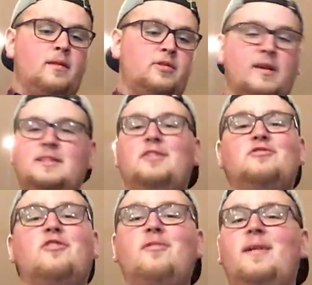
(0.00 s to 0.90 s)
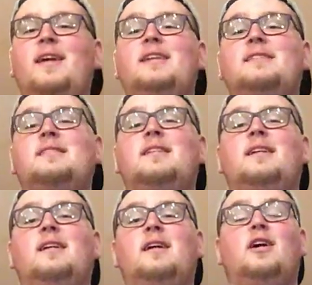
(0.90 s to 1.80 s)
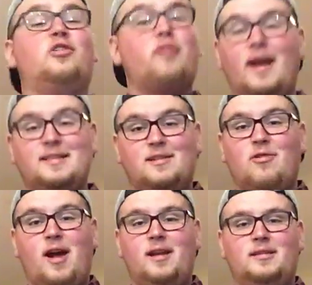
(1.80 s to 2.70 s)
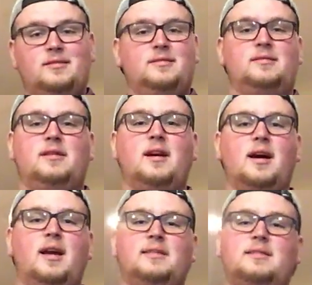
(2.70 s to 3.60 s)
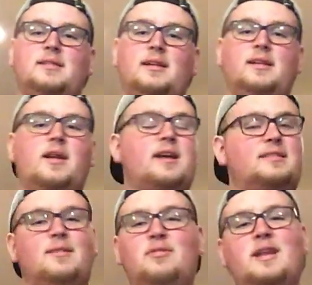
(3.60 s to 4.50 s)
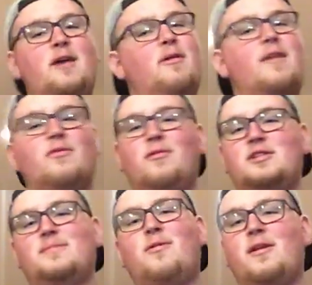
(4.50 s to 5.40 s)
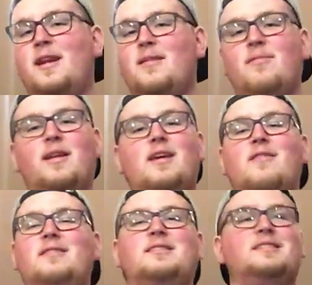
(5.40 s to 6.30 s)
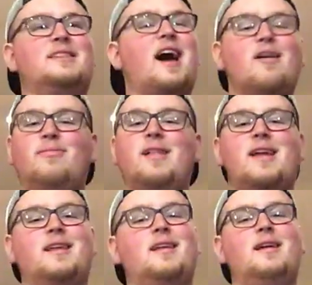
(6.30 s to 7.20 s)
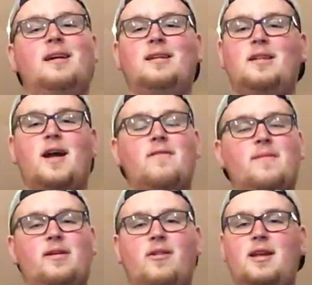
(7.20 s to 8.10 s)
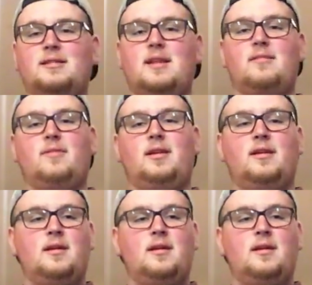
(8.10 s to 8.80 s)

Tourette syndrome is a crazy ride. It's not something I would ever wish upon anybody on this entire planet, not even my greatest enemy.